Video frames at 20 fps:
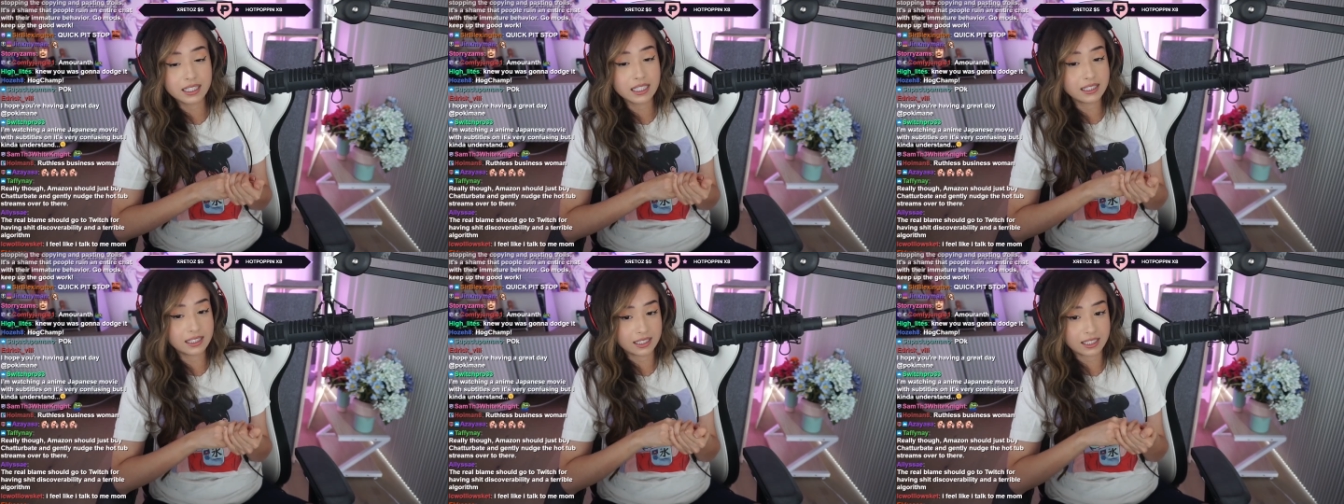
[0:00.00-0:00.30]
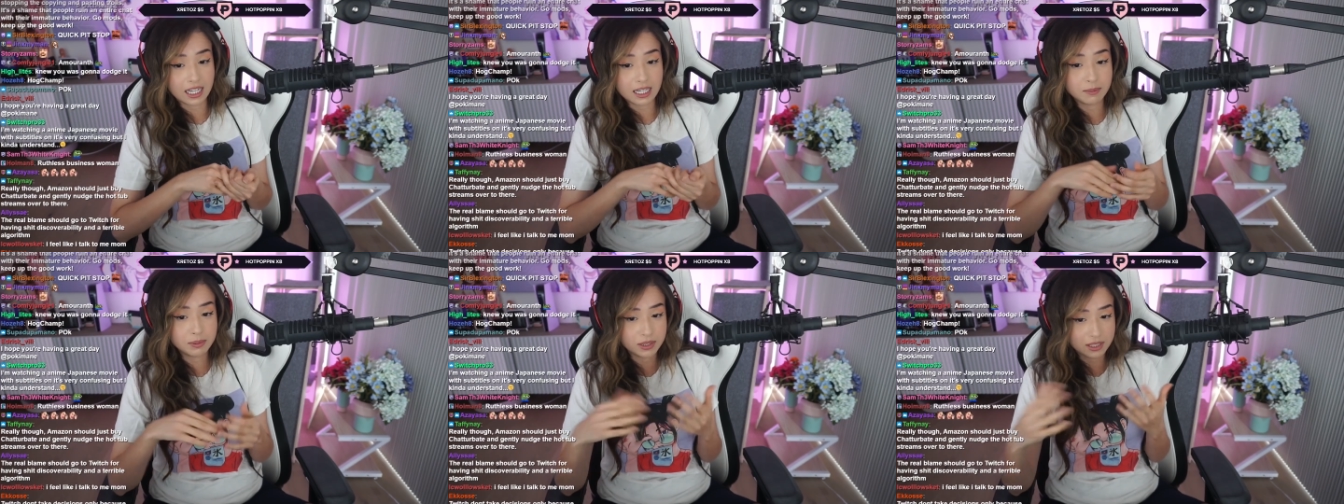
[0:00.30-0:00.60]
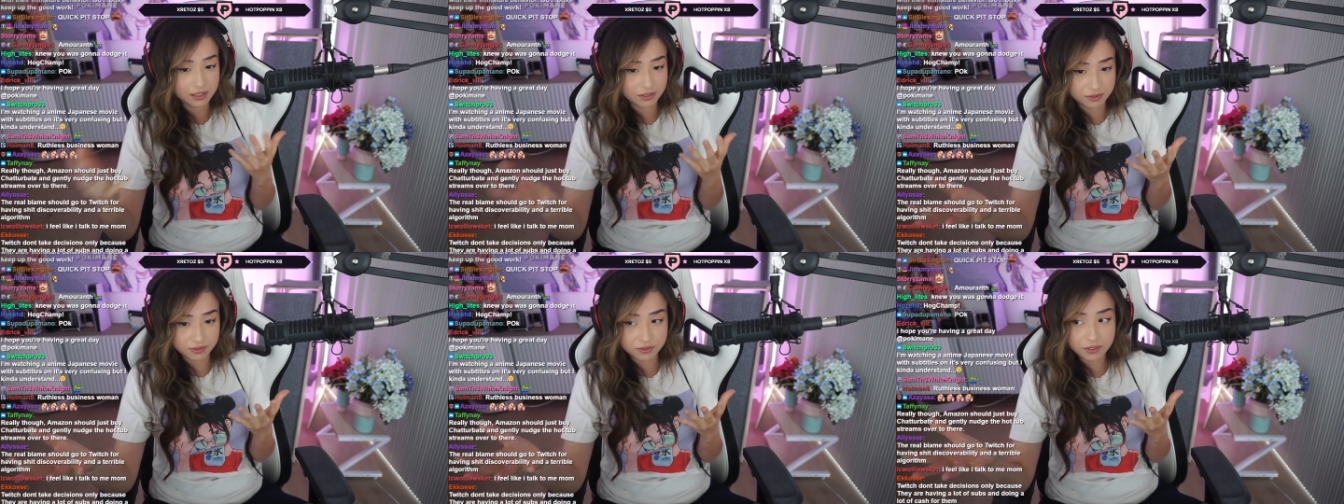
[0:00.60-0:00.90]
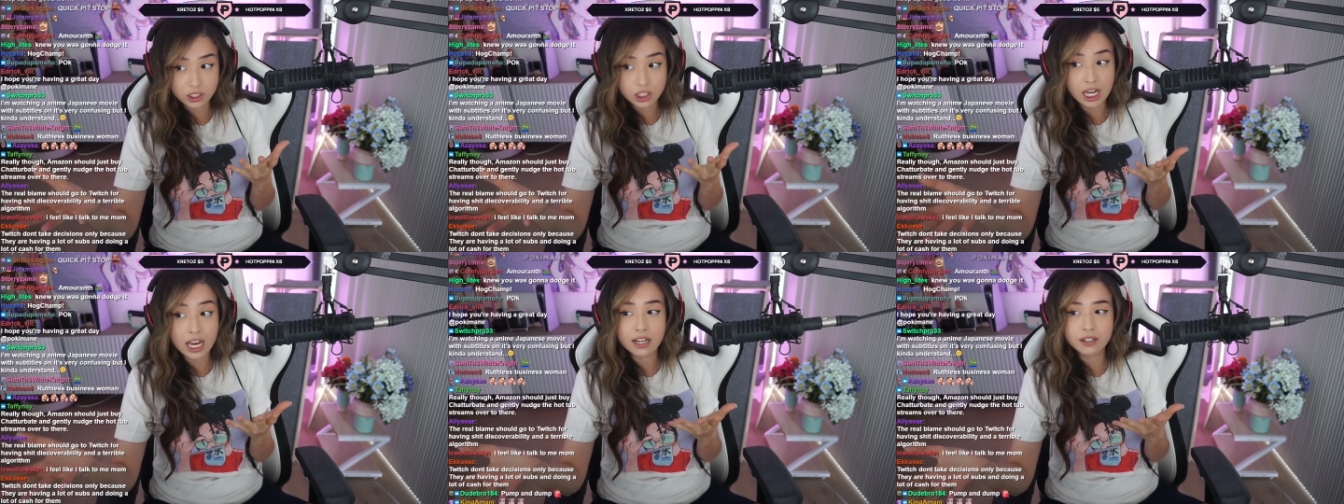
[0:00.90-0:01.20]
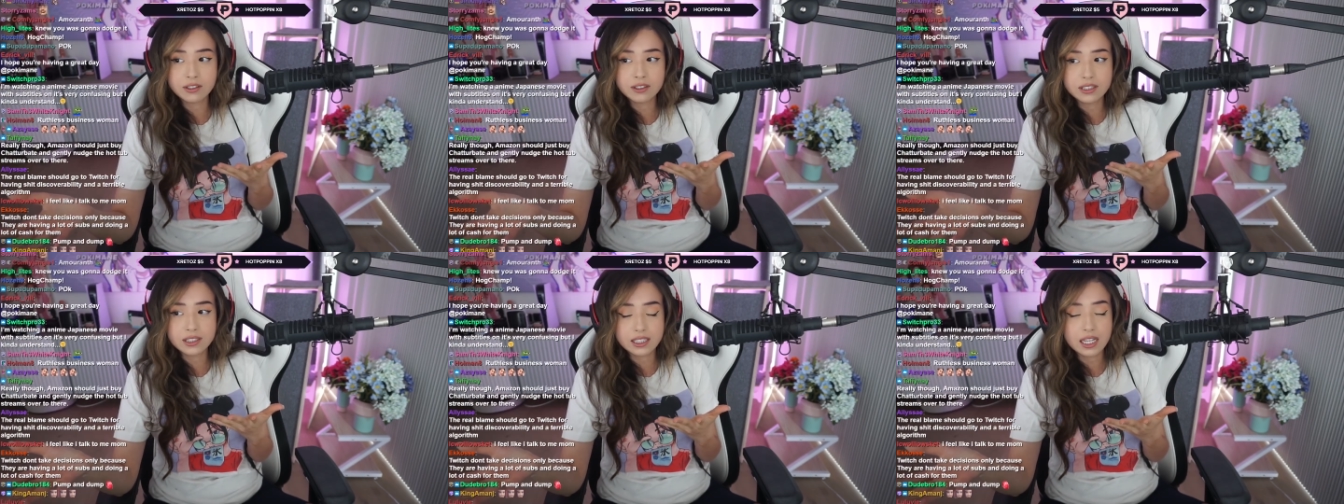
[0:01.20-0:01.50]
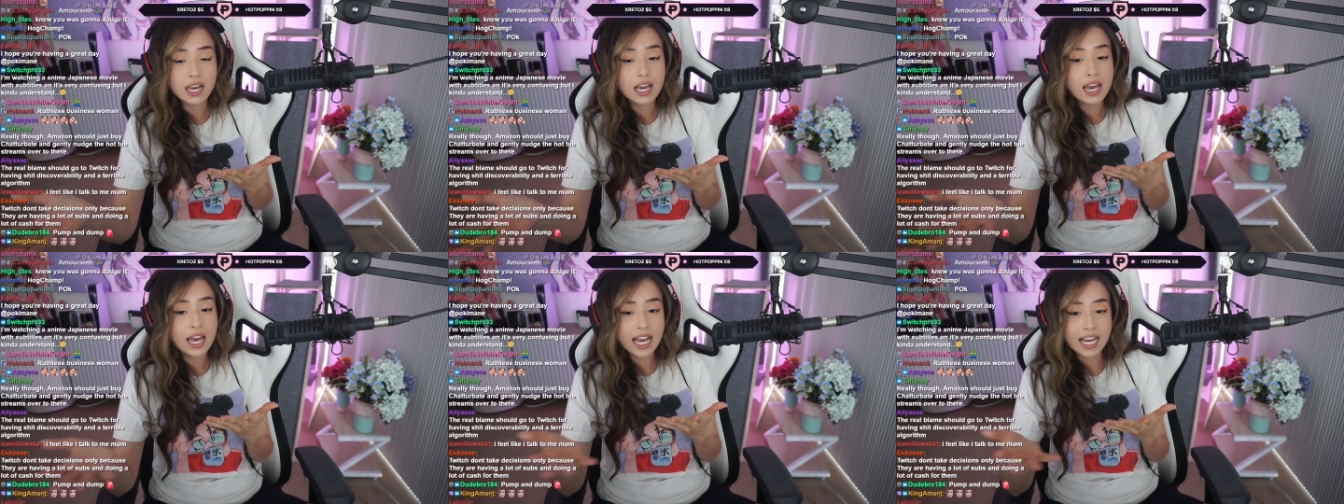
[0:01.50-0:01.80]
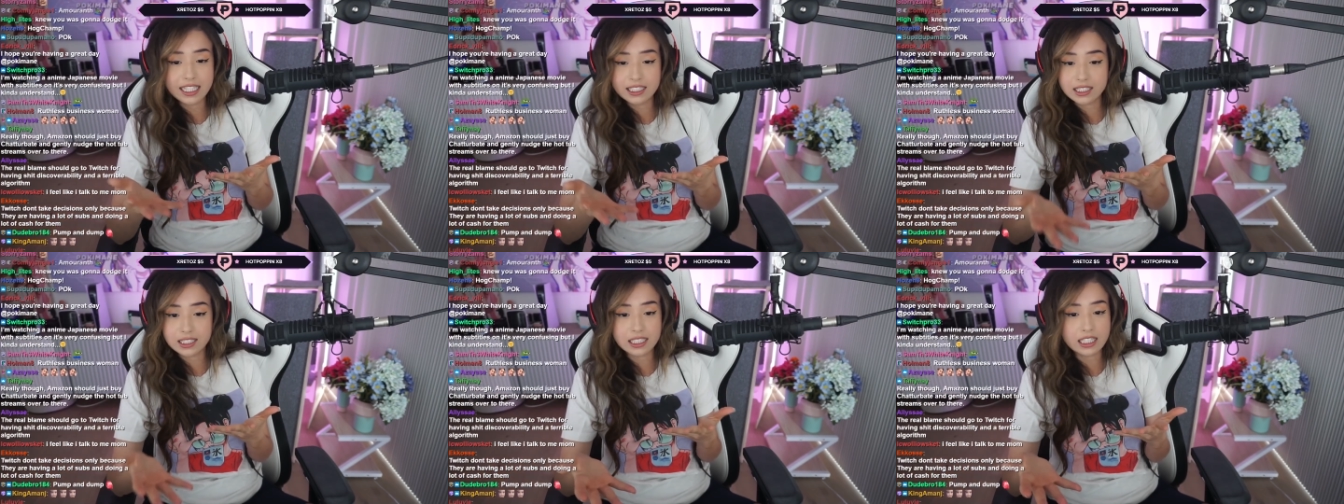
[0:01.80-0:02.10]
these types of channels,
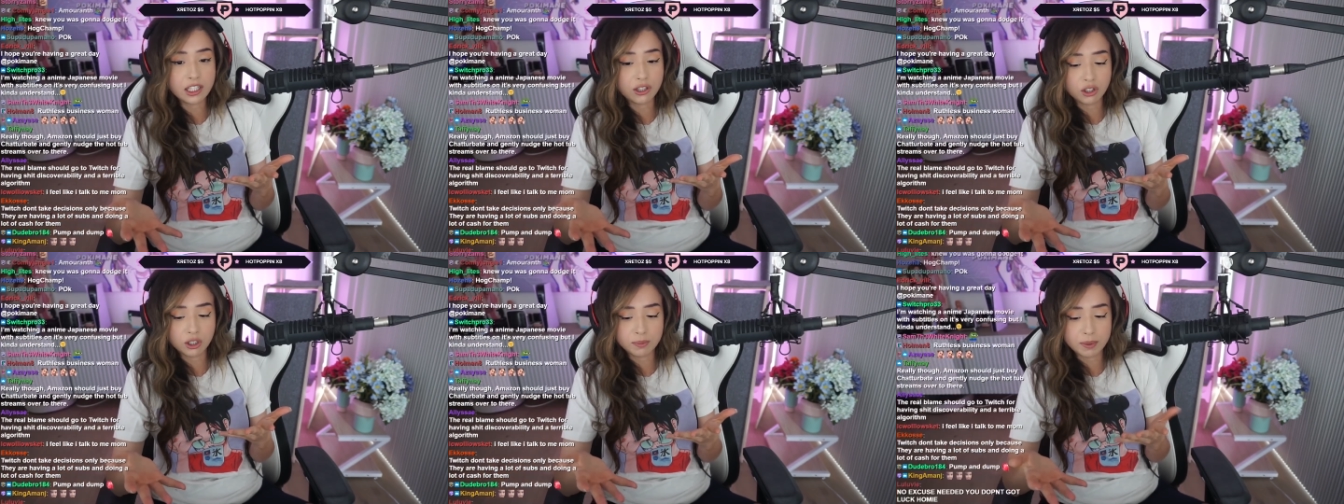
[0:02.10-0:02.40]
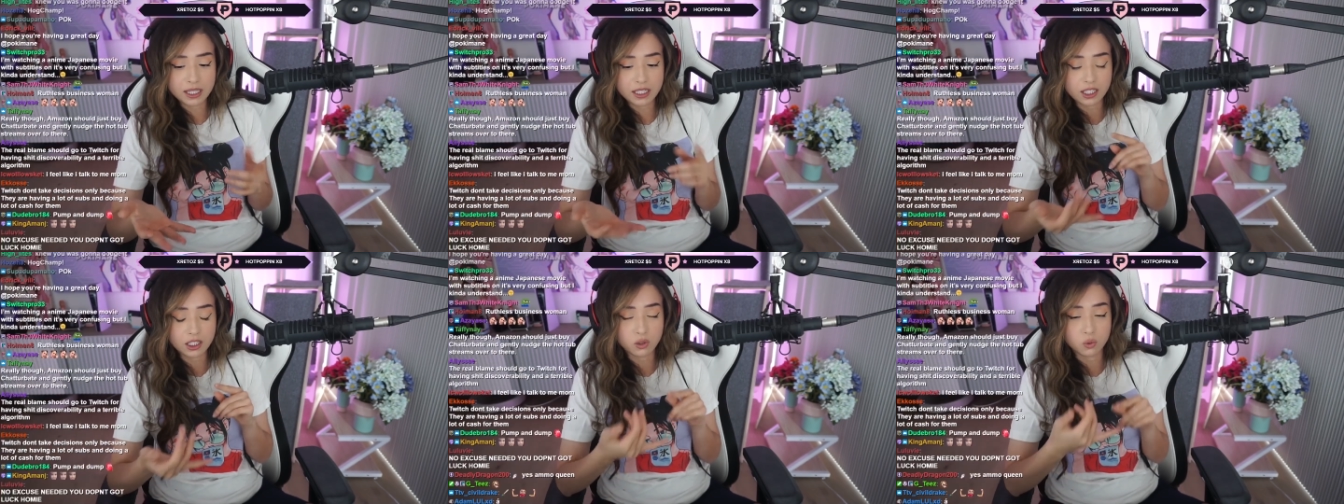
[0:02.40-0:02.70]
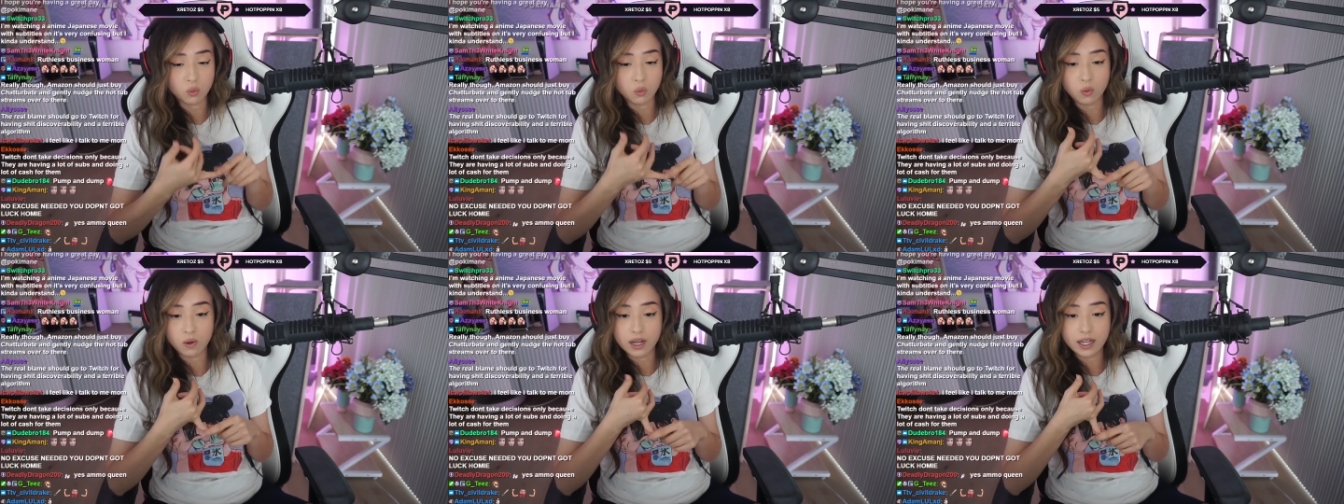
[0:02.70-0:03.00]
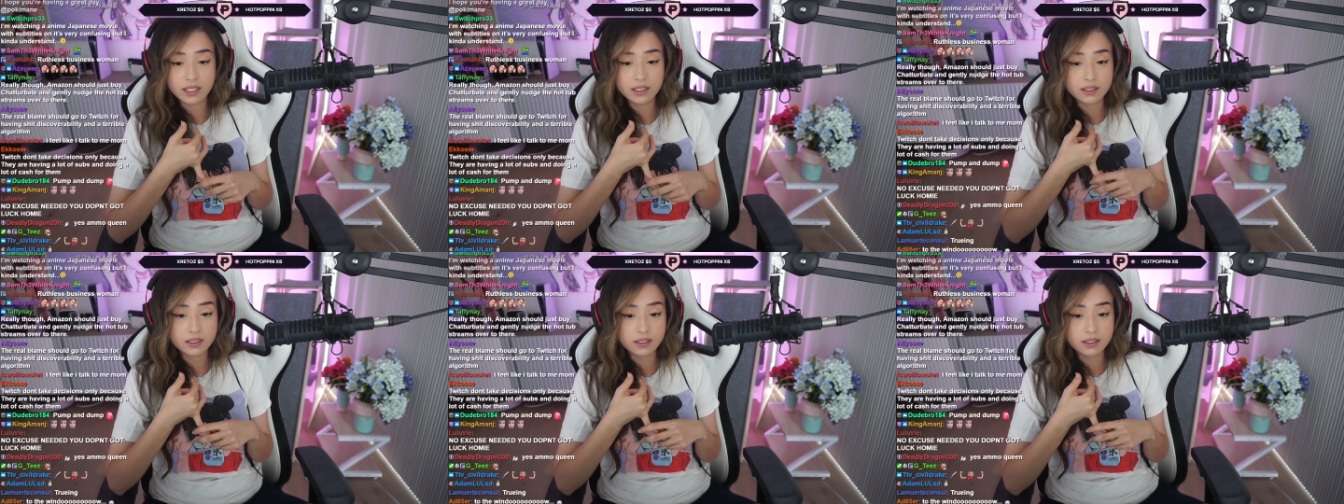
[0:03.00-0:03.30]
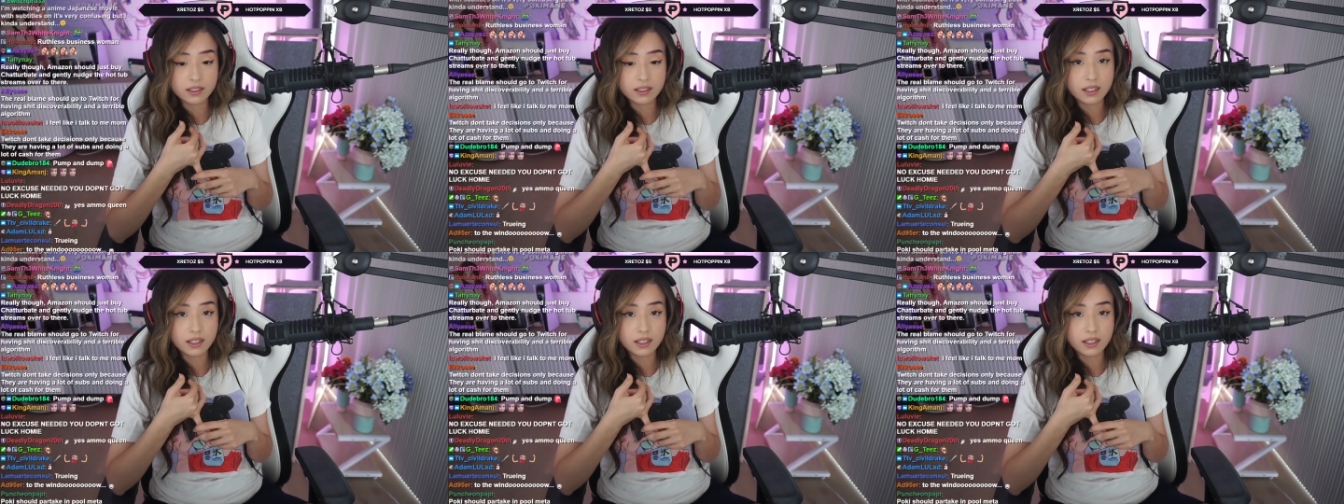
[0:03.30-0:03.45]
it's either because one,